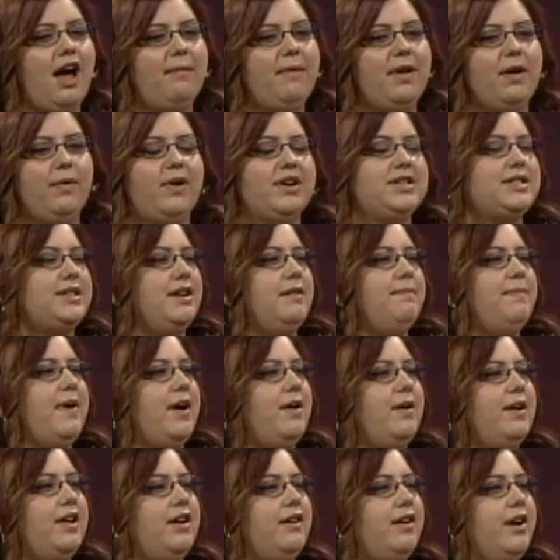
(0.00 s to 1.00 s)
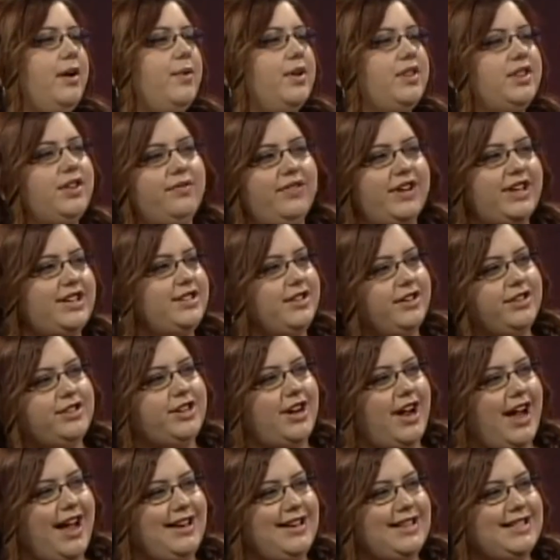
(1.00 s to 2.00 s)
It wasn't about hearing what the
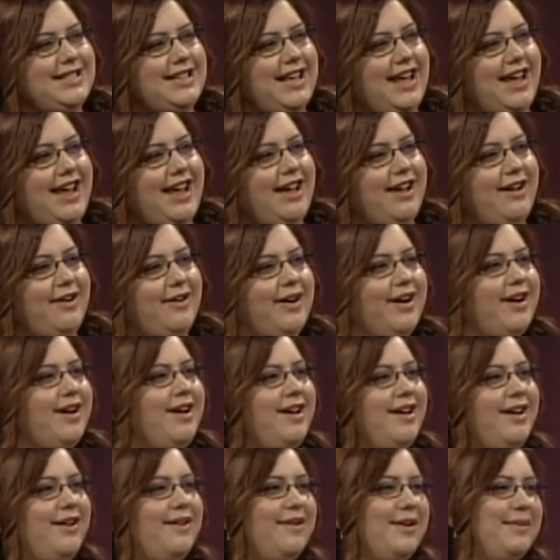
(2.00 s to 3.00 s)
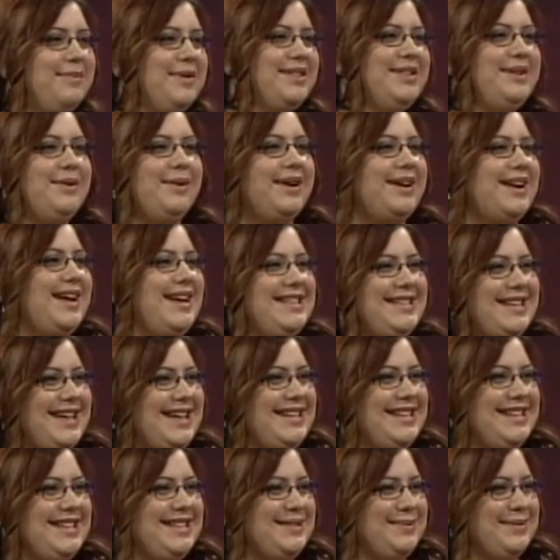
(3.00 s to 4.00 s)
researcher had to say or what the
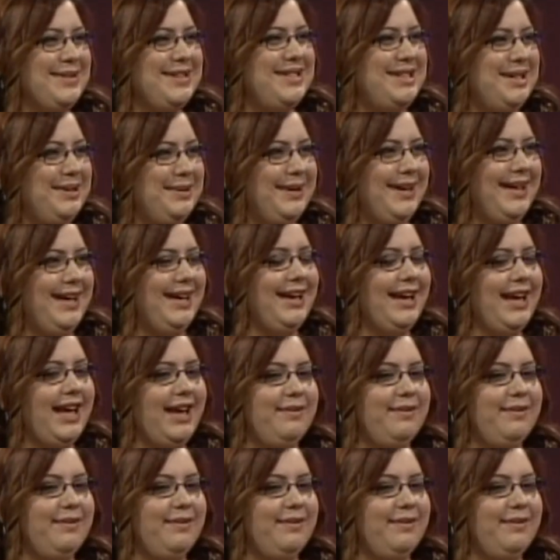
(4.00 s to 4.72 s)
organizations were doing.